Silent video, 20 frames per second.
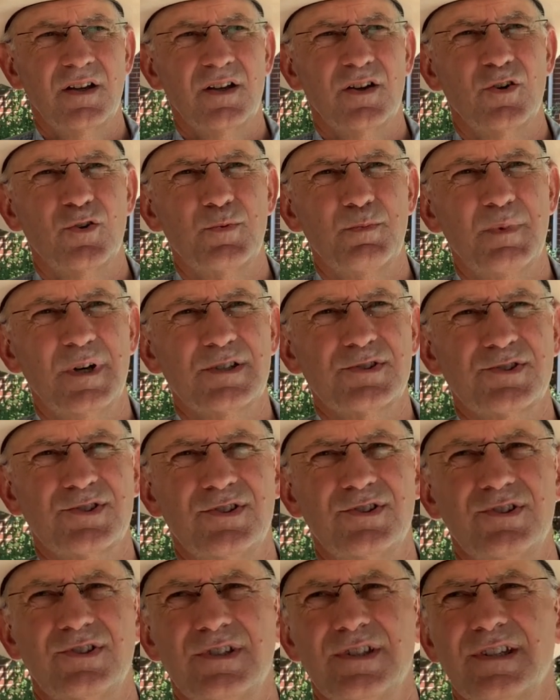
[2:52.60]
Old
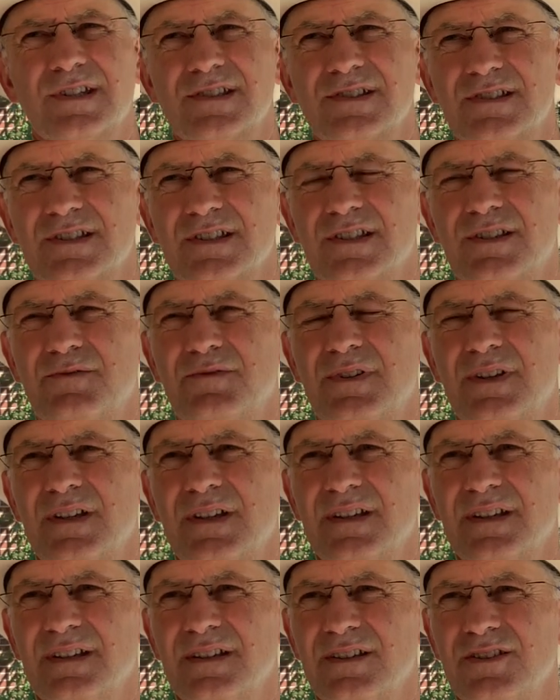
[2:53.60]
Buster Jiggs said,
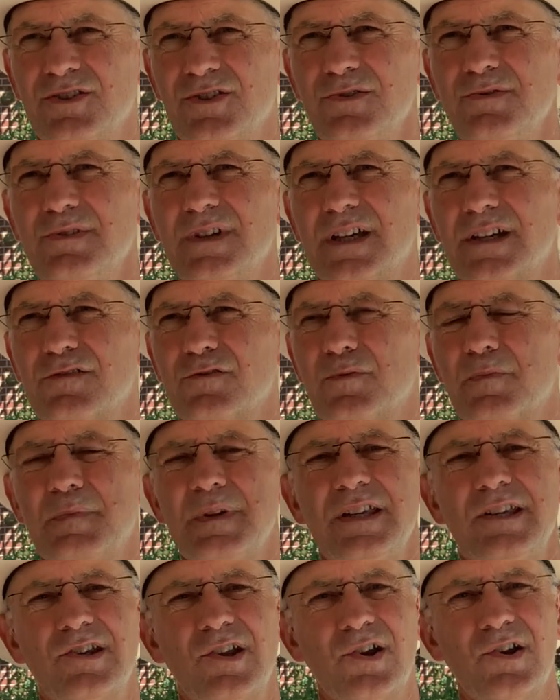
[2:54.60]
you devil
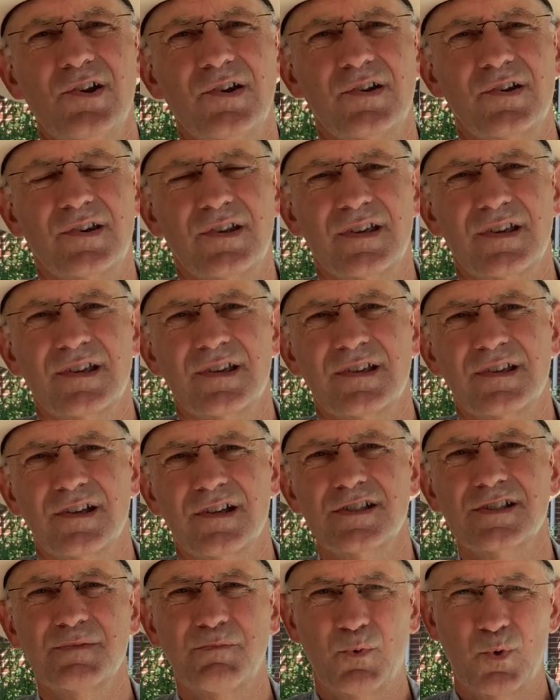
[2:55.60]
be derned,
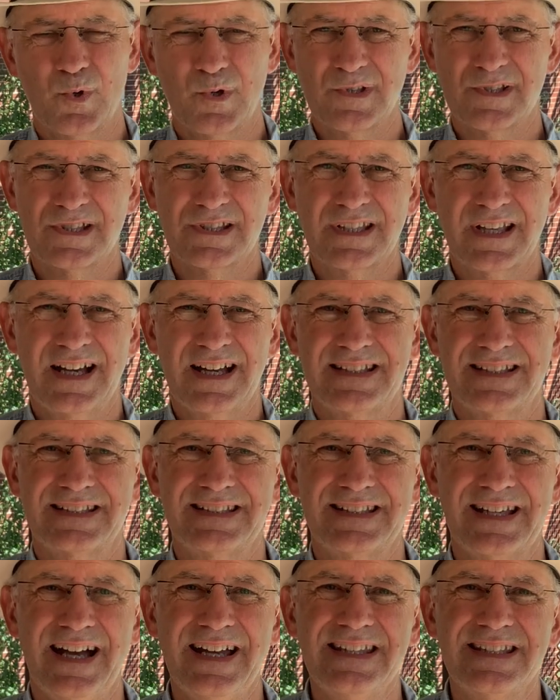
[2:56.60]
us boys is kinda
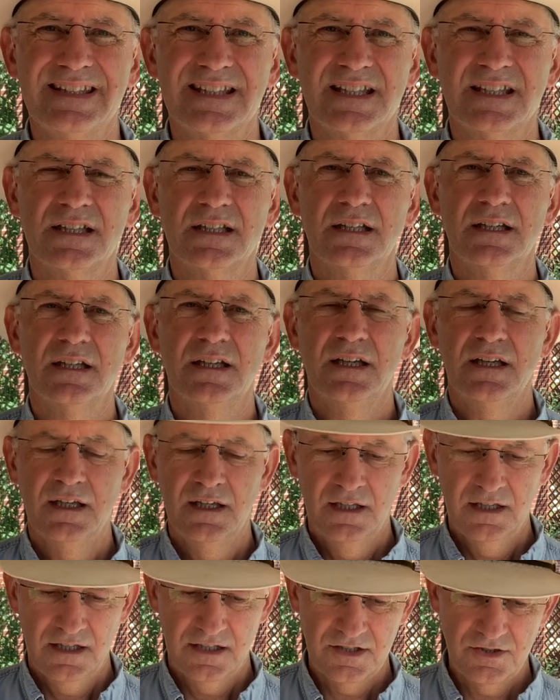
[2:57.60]
tight,
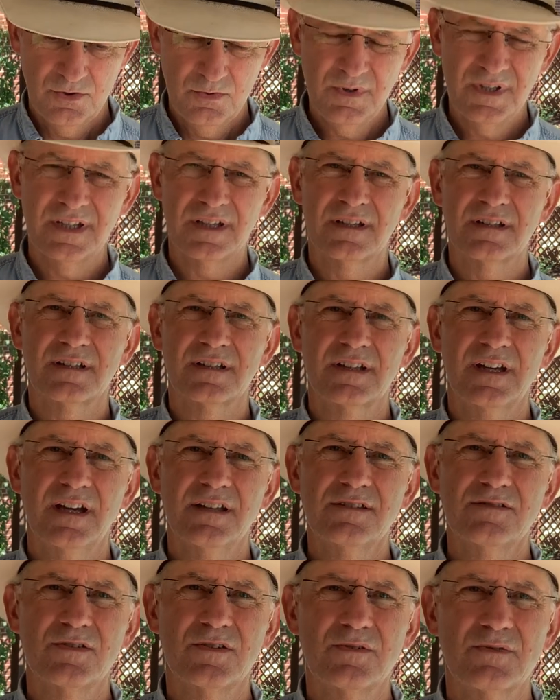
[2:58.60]
and you ain't gonna
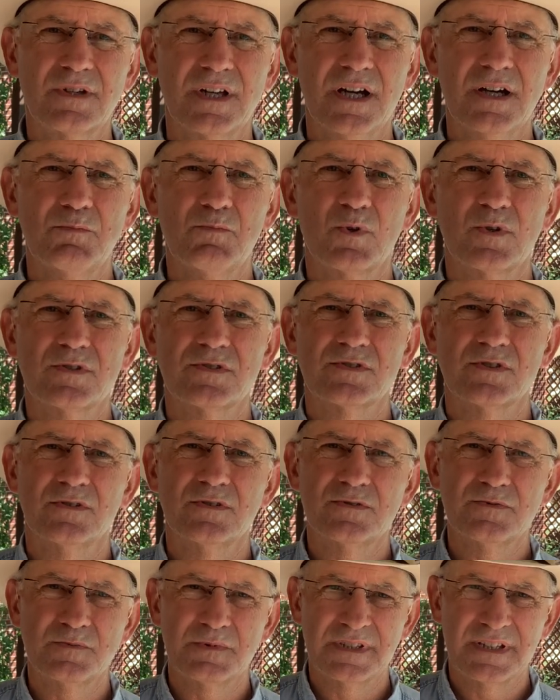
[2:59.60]
gather no cowboy
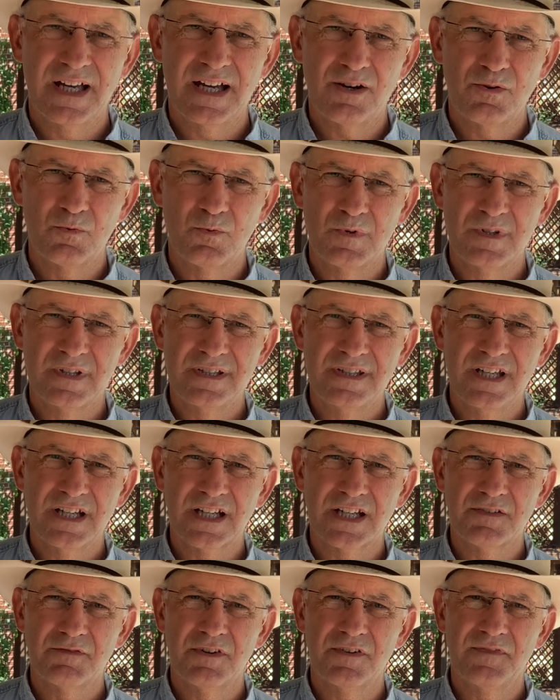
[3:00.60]
souls without one heck of a